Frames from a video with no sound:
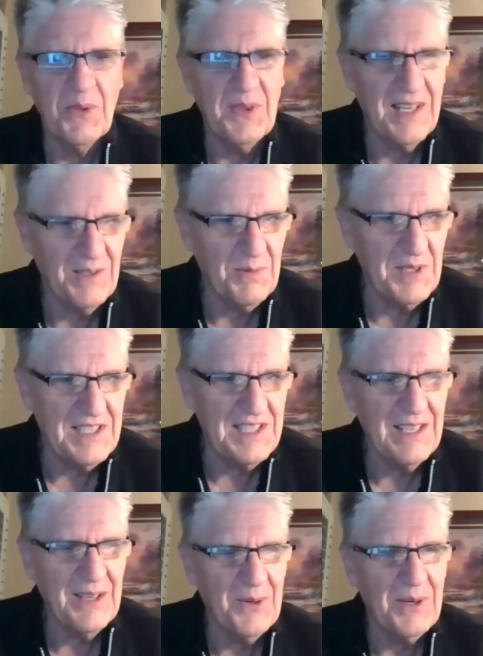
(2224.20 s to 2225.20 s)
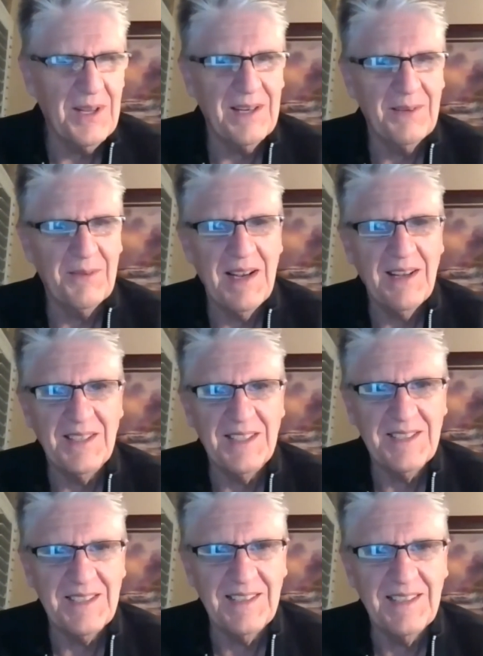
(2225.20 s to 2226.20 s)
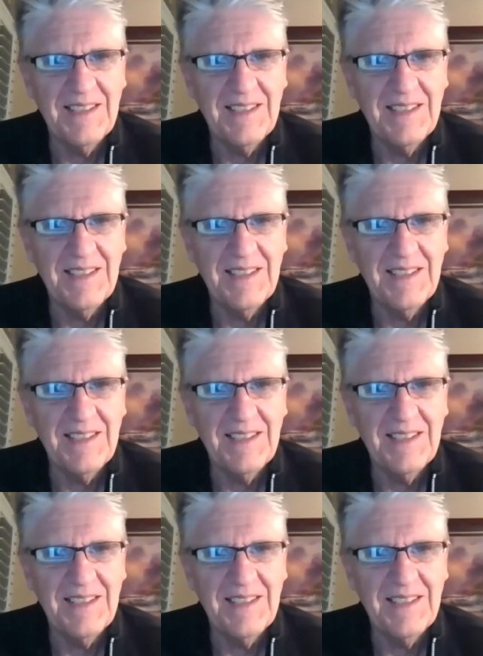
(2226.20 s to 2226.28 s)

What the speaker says: things we see going on around us.